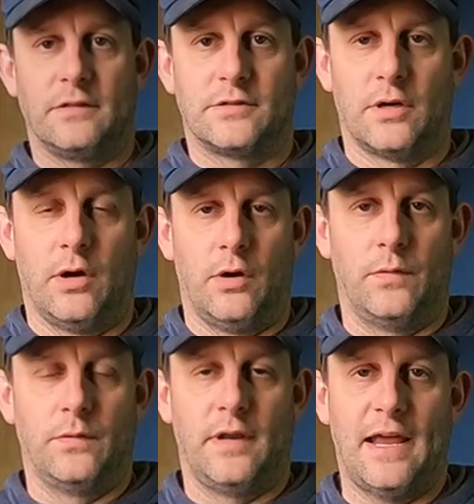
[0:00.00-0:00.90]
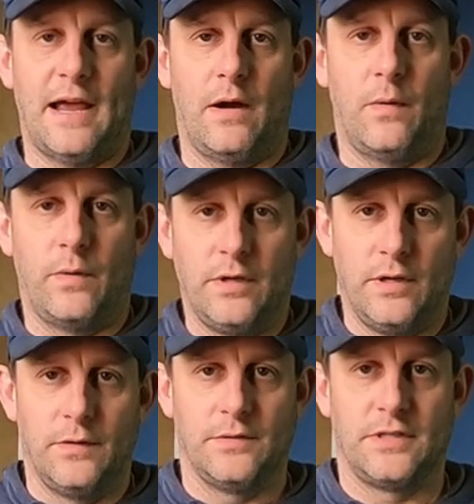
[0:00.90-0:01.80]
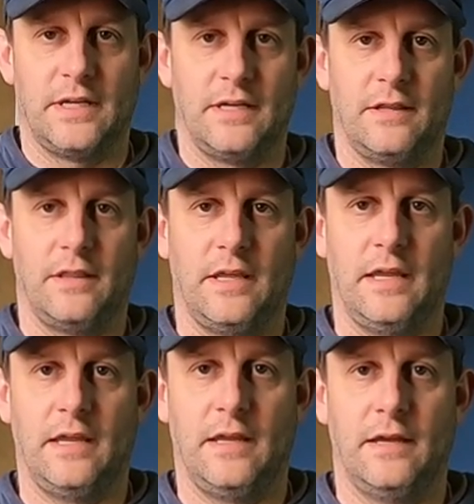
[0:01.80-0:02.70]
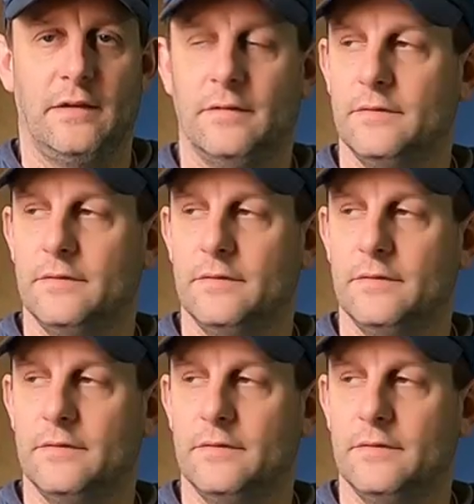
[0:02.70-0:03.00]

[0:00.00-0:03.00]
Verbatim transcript: so now we're using the